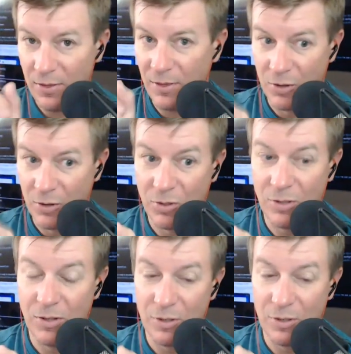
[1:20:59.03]

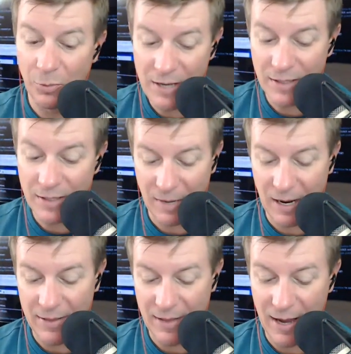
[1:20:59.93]
there's a reason
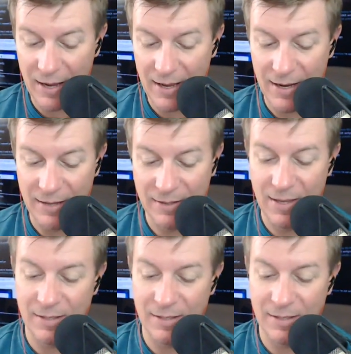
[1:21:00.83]
behind that, and it's this